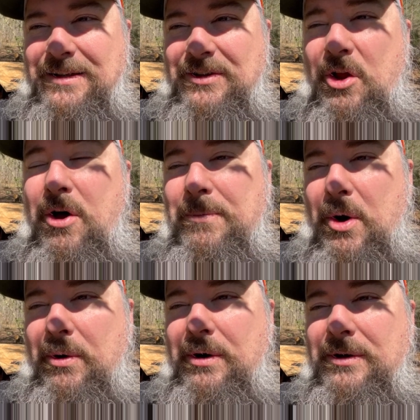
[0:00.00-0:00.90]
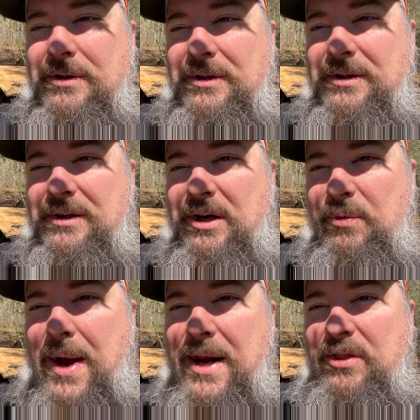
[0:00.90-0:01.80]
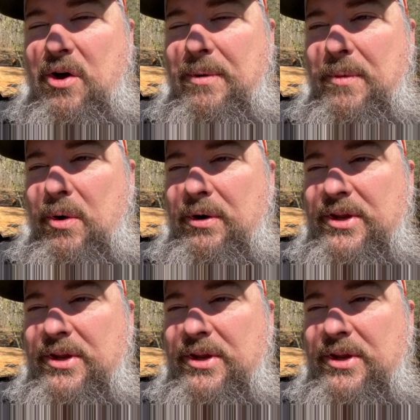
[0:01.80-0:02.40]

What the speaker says: lawnmower, a riding lawnmower